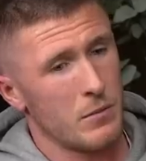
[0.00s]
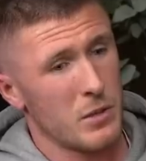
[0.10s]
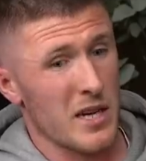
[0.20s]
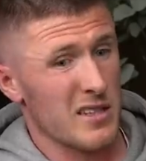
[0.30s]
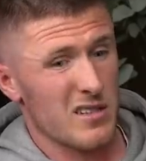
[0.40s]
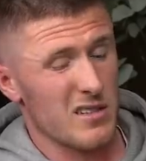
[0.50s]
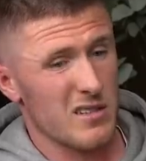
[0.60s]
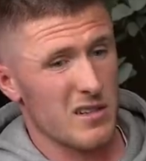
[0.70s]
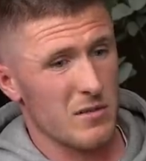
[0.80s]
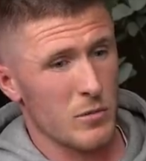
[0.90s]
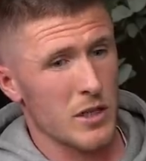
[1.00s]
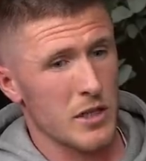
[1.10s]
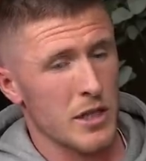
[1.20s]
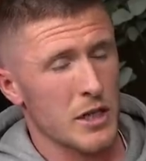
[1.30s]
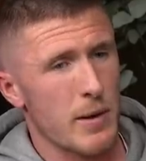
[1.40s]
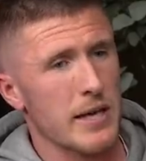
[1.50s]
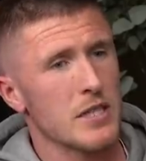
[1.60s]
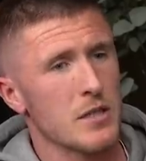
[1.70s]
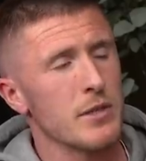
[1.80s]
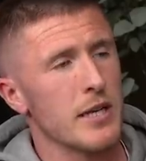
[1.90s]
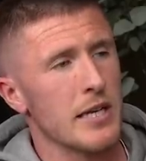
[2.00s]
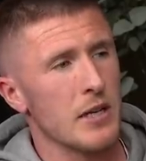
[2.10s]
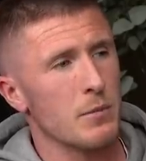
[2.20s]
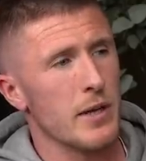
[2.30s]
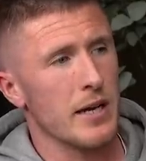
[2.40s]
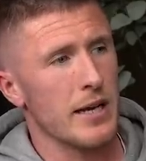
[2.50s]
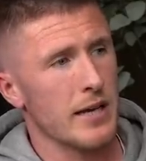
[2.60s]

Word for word: But yeah, it's just, you're expected to win the league up there, like,